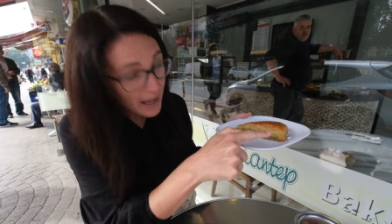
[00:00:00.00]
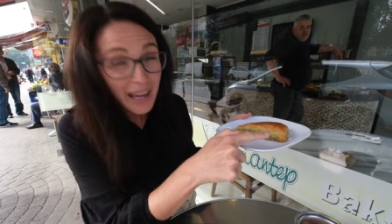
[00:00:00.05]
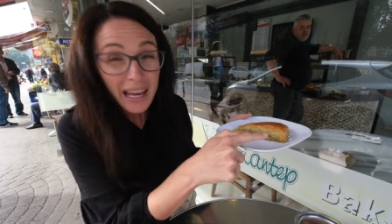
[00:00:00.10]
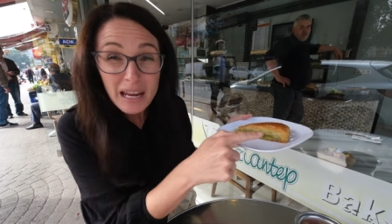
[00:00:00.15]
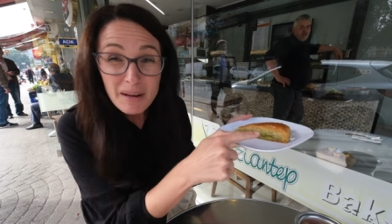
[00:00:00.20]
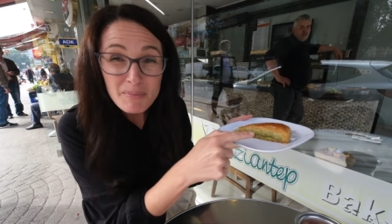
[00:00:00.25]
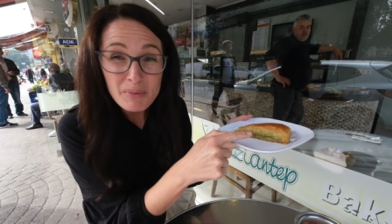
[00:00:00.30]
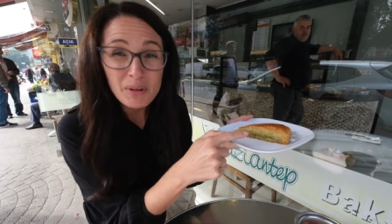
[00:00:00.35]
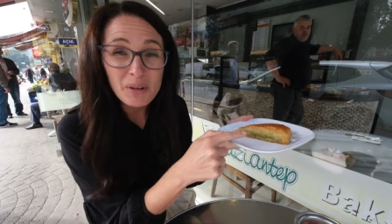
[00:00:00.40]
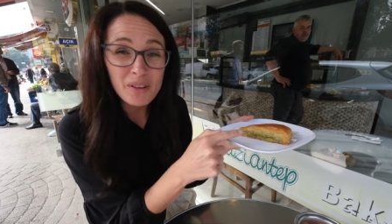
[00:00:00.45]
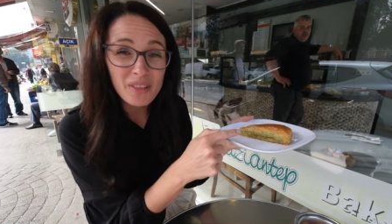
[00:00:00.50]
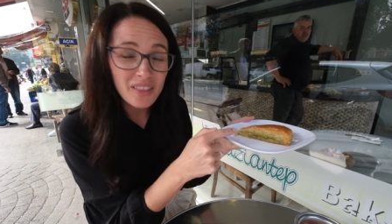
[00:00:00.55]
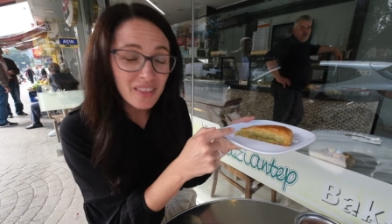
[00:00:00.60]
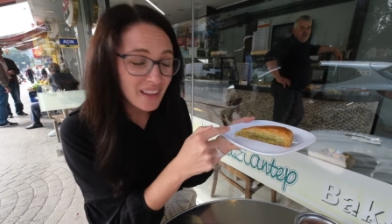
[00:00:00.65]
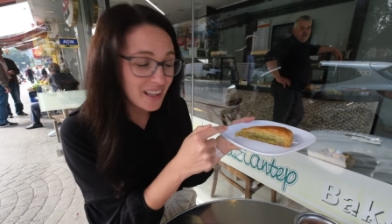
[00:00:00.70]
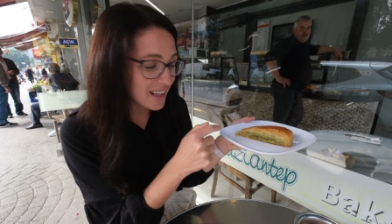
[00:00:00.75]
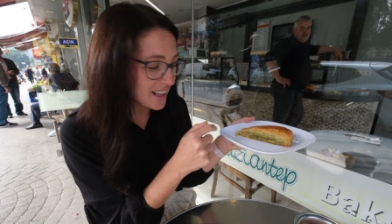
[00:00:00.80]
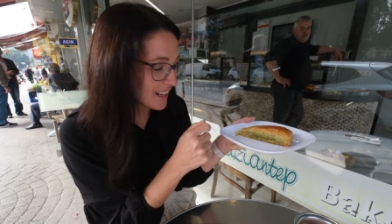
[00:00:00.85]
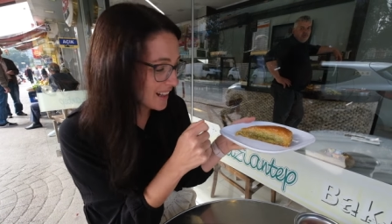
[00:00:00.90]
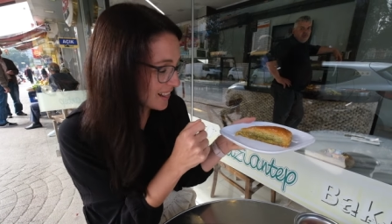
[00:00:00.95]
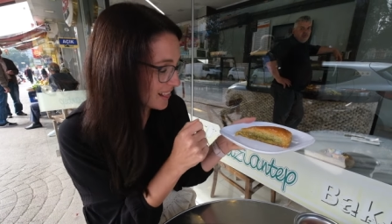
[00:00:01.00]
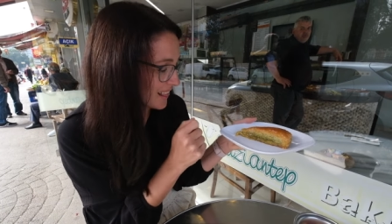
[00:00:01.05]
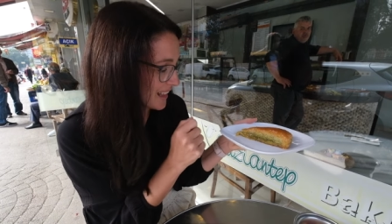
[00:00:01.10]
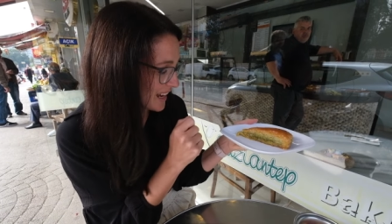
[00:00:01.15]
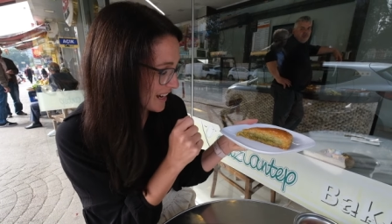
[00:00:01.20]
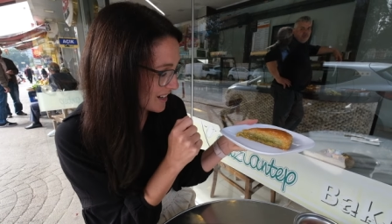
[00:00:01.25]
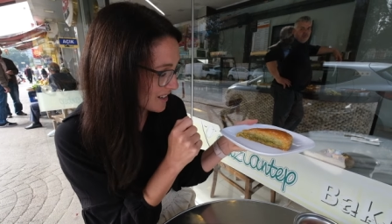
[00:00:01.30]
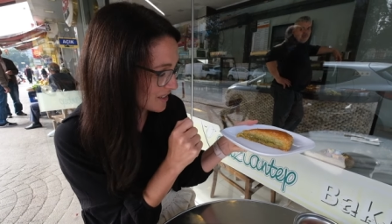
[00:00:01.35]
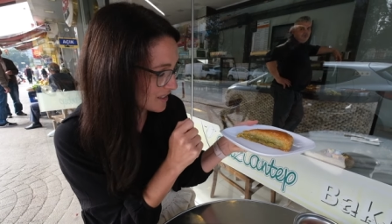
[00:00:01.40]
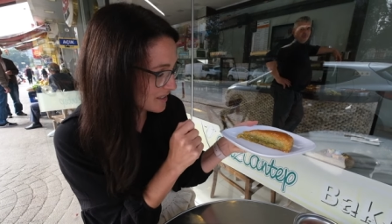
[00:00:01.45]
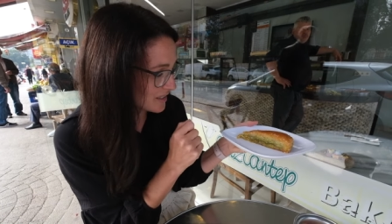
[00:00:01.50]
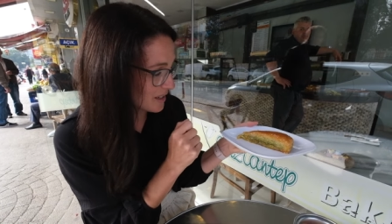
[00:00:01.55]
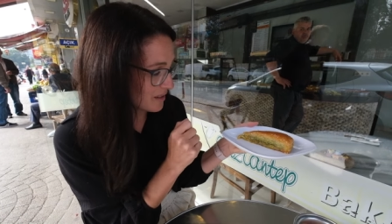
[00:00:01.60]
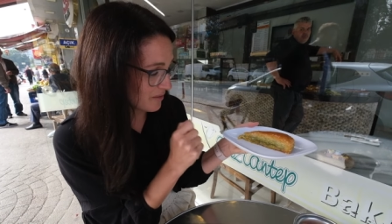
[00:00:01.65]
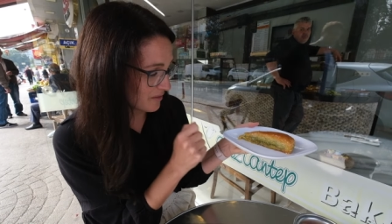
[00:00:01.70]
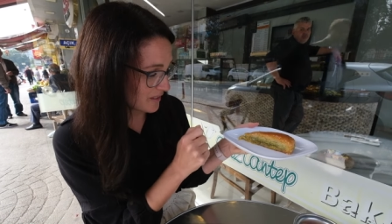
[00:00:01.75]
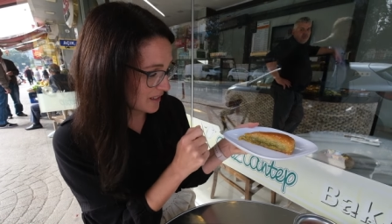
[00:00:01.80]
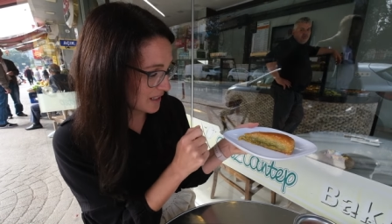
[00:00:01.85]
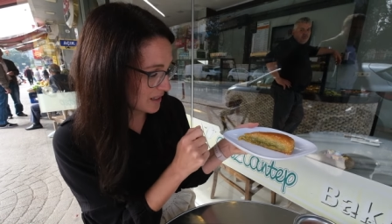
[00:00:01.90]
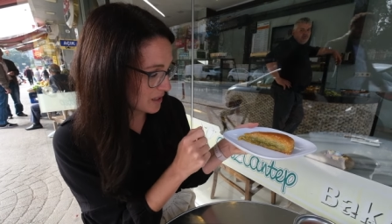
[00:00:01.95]
paper thin layers of
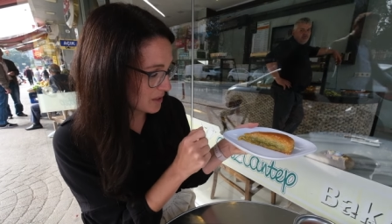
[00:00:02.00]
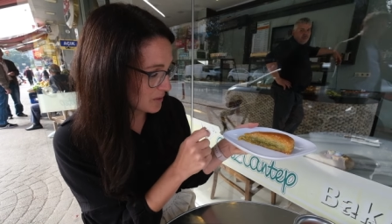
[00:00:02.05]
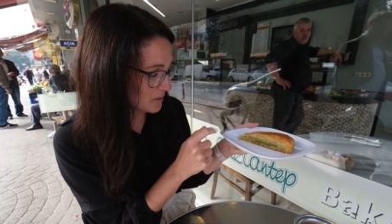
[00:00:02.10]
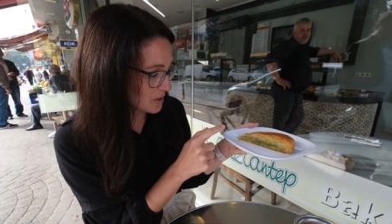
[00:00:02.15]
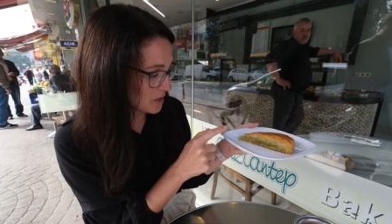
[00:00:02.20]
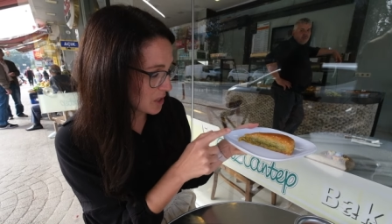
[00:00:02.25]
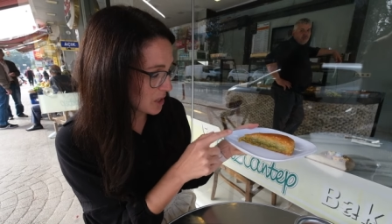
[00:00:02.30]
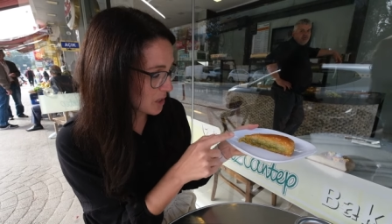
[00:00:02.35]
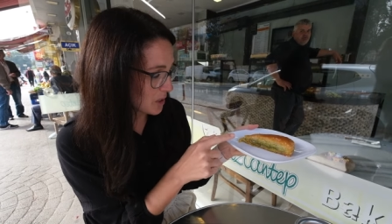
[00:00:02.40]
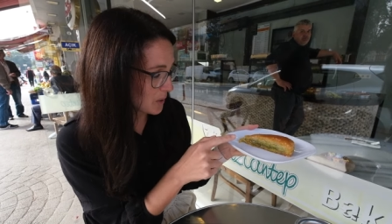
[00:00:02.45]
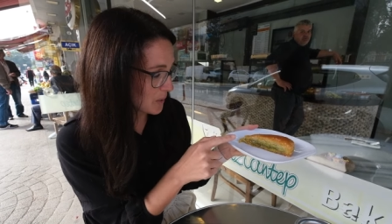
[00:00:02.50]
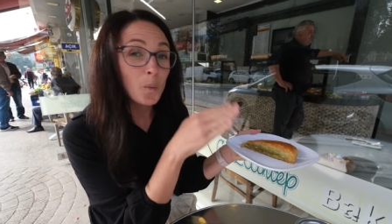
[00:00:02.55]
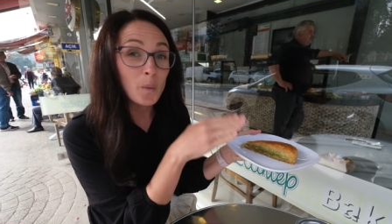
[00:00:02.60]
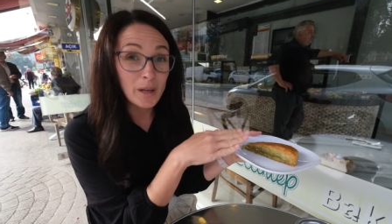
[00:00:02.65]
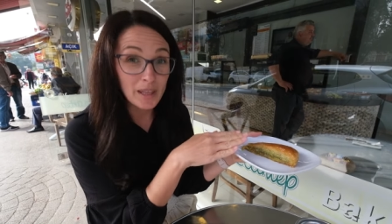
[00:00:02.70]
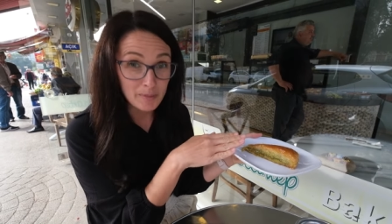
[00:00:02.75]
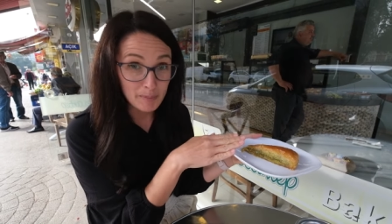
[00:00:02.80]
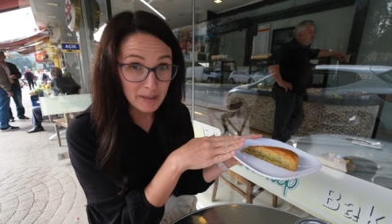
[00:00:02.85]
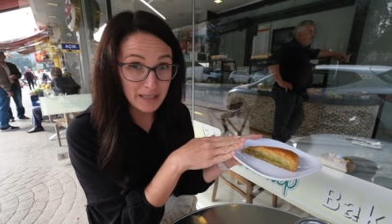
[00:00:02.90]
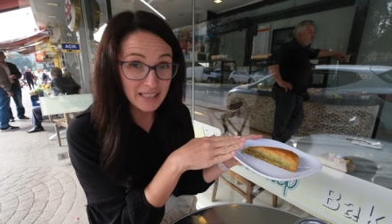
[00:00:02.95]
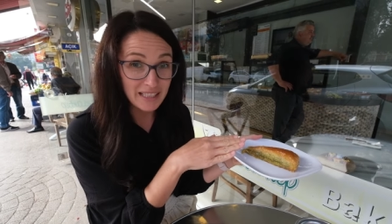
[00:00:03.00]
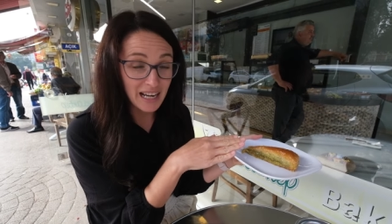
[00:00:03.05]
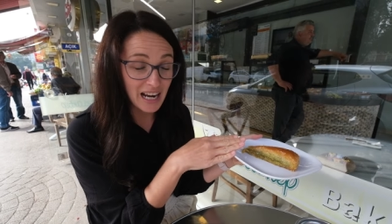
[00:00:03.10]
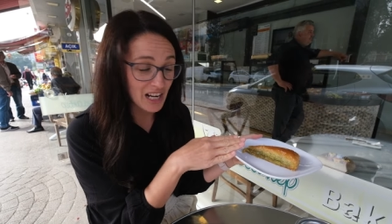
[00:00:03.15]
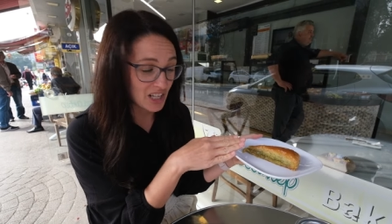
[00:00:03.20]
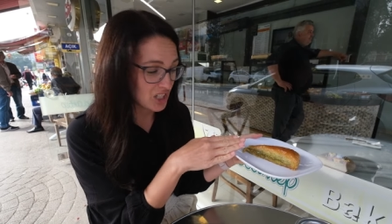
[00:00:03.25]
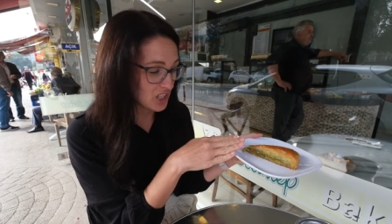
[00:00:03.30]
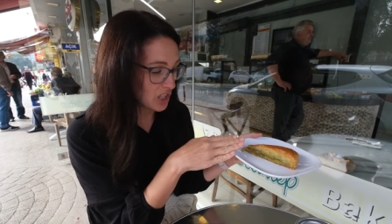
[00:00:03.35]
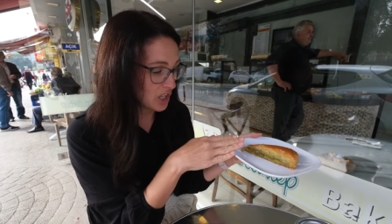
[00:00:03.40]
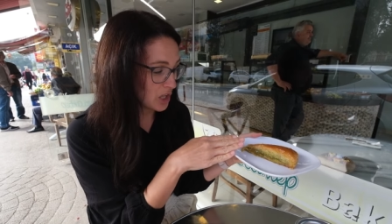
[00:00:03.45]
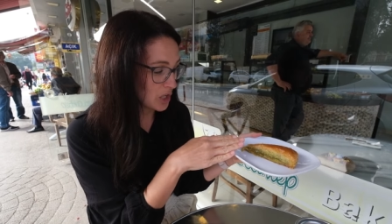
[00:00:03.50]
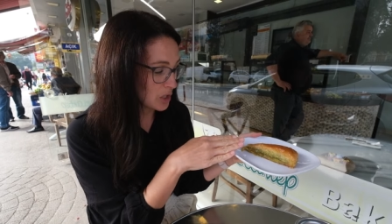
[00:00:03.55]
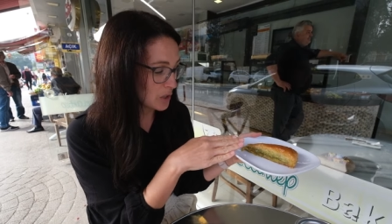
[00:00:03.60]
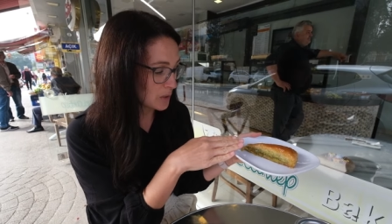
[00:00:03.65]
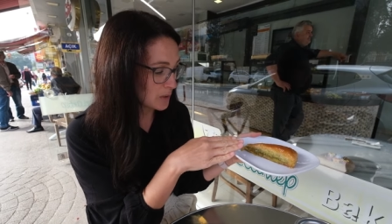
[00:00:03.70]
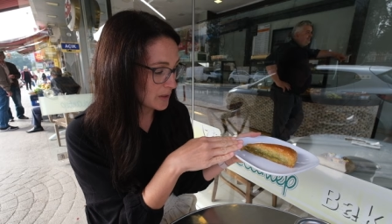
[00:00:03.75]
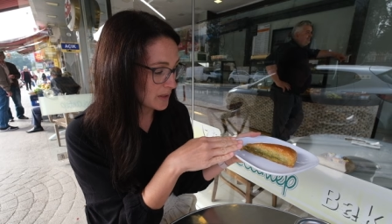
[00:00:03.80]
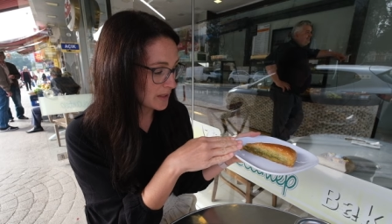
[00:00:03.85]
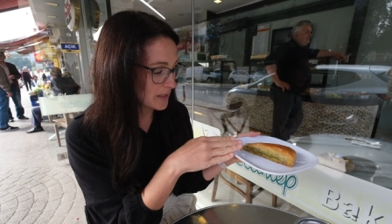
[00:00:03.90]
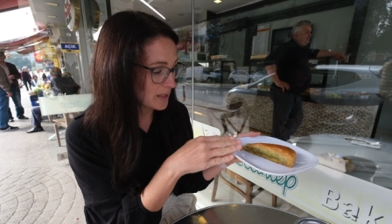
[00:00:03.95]
phyllo dough with pistachios,